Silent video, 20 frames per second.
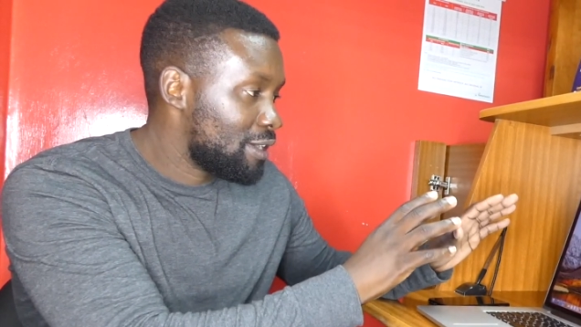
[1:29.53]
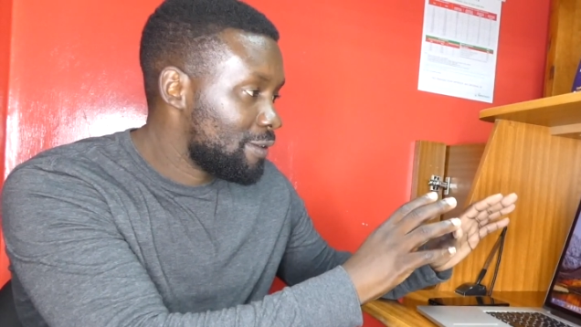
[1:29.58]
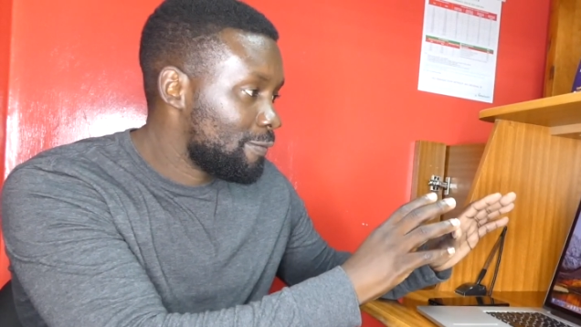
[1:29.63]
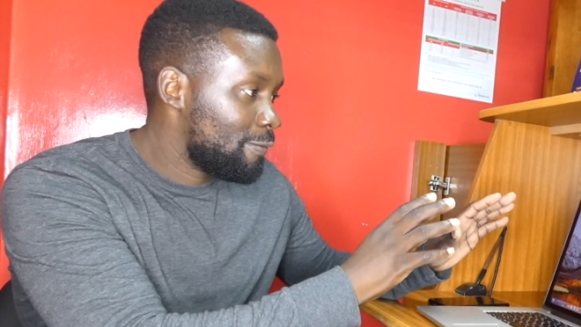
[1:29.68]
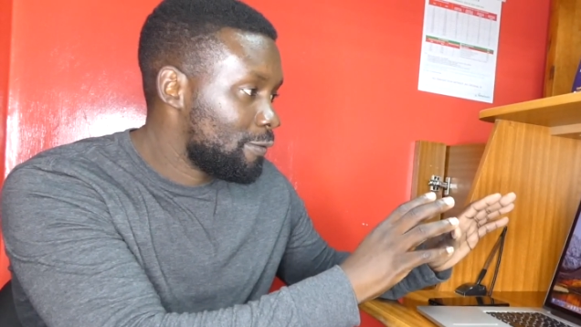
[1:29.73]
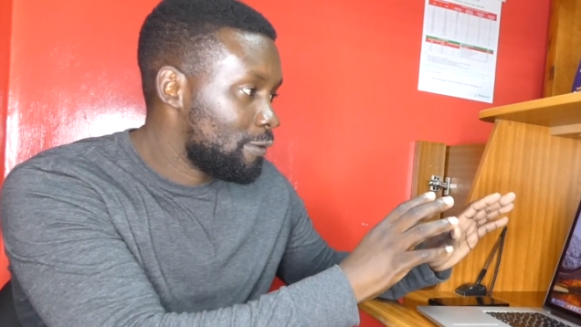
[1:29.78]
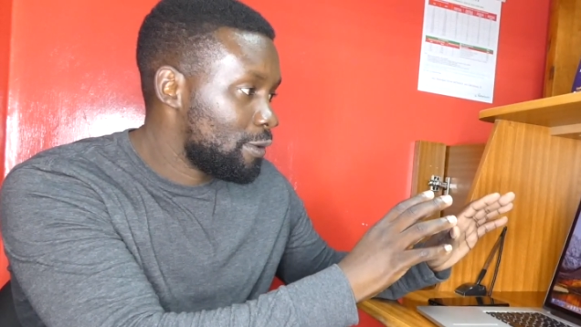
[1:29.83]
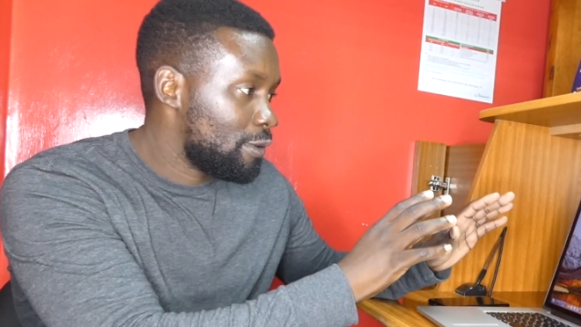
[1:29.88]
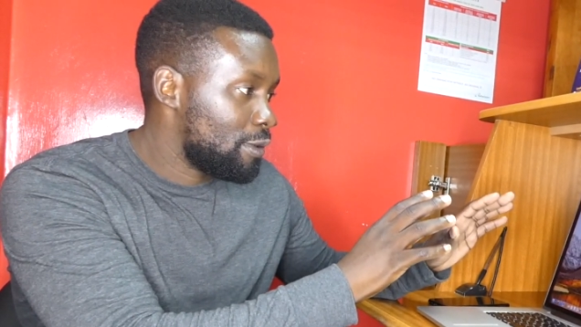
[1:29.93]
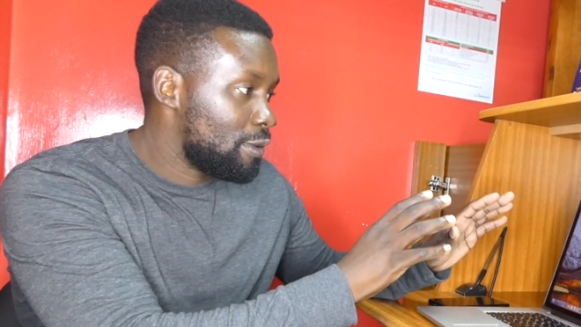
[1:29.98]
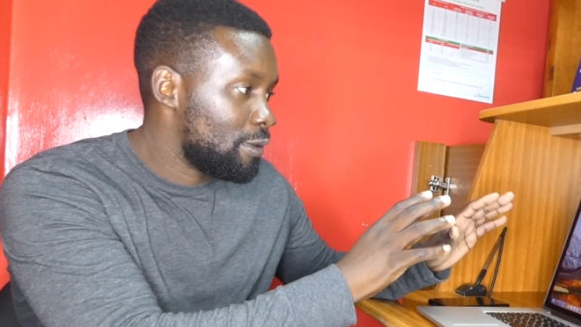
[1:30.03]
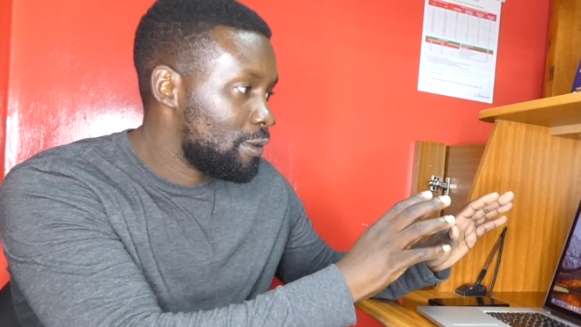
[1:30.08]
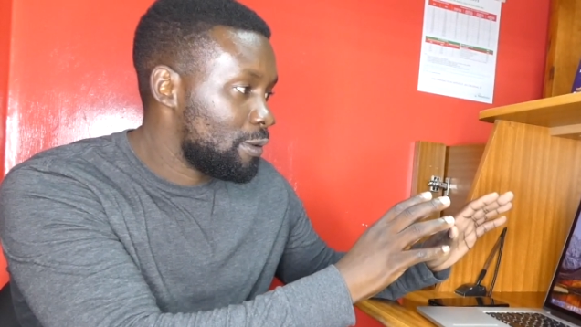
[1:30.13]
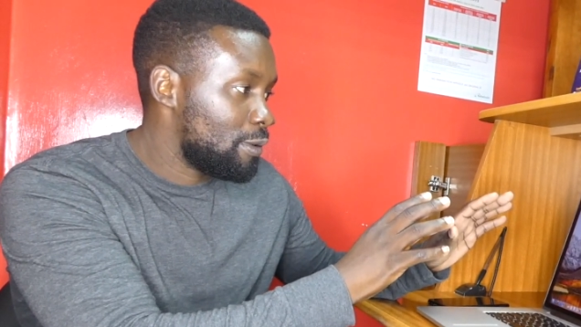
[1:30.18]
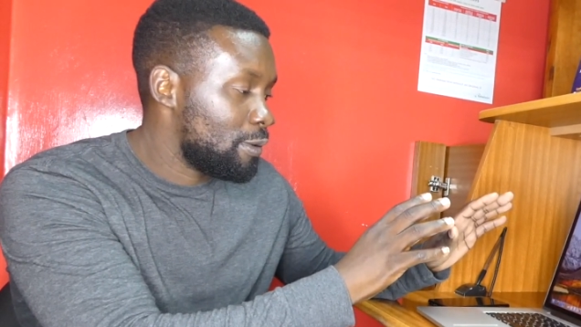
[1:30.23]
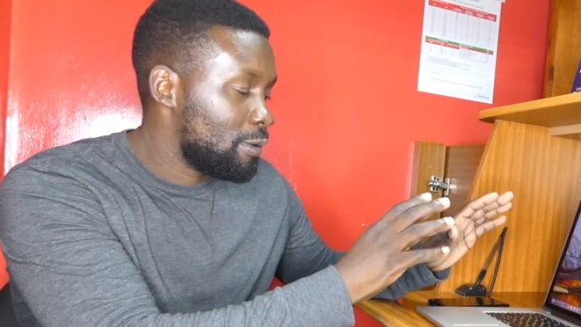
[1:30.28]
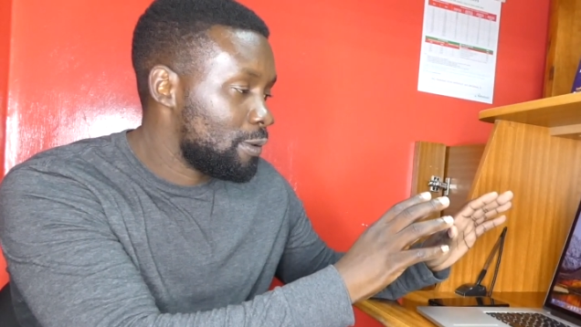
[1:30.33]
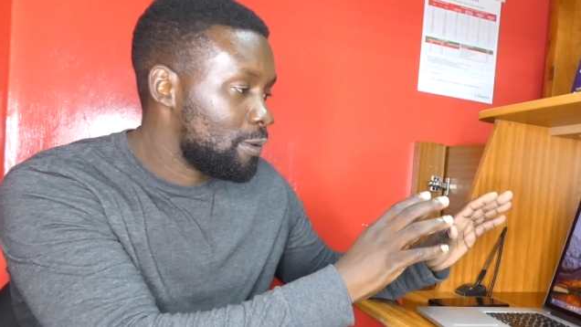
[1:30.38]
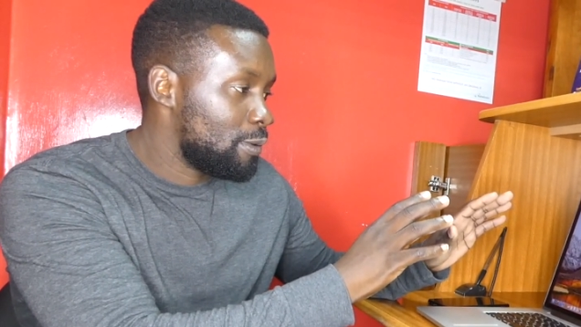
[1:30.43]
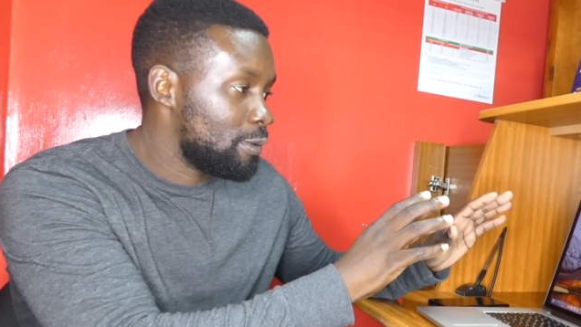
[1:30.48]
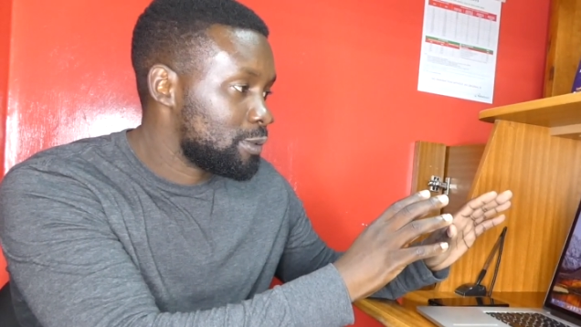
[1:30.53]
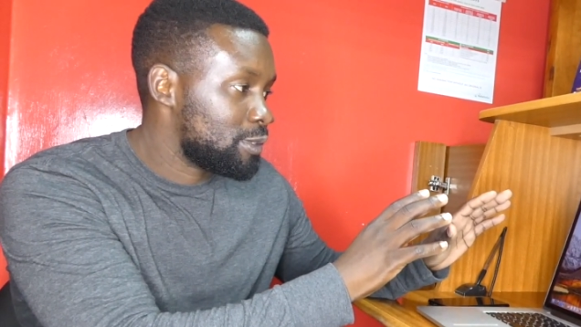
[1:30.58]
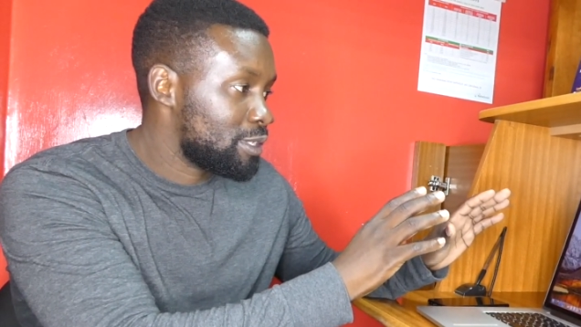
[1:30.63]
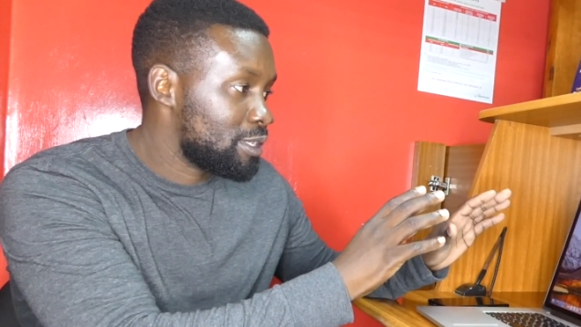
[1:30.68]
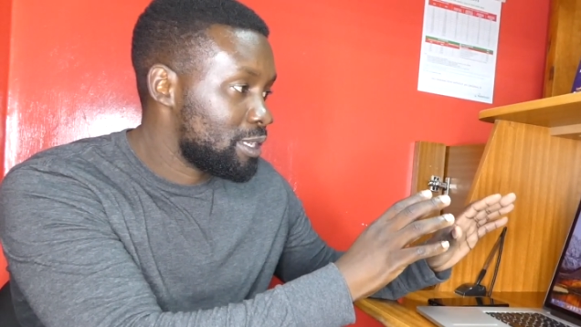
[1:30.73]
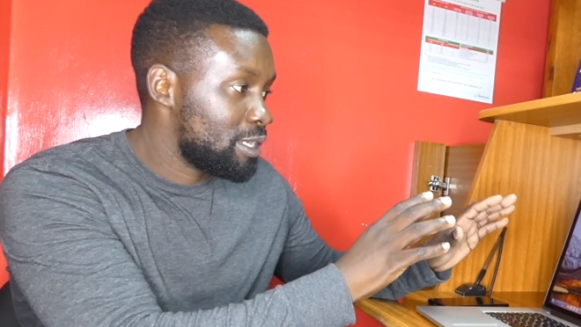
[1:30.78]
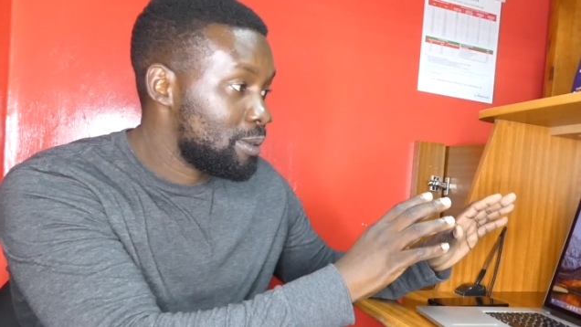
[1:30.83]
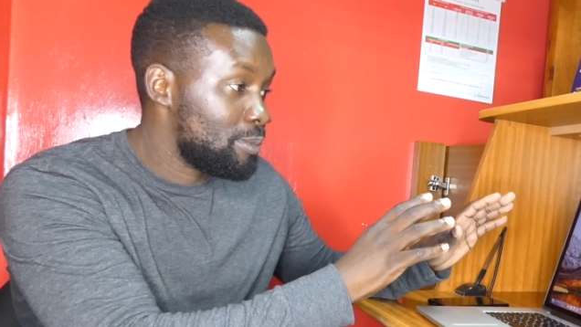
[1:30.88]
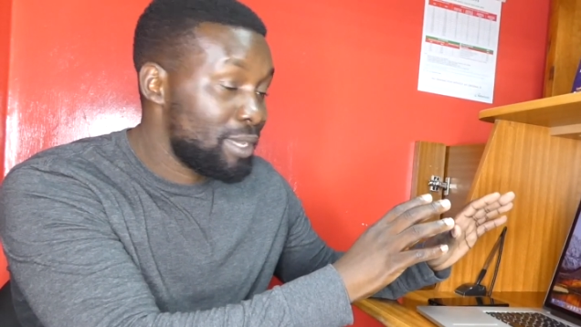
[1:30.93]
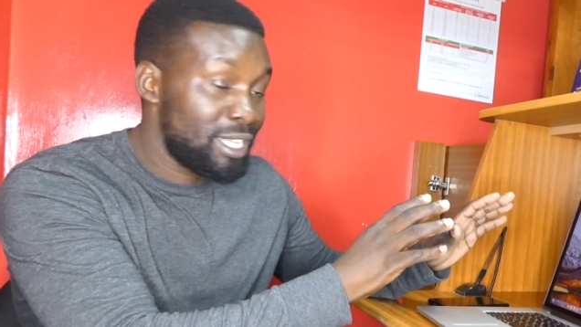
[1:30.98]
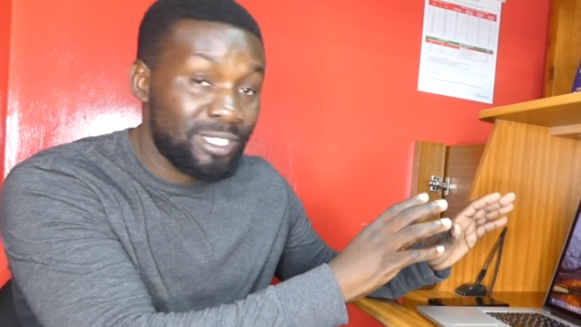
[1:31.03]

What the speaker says: for screen,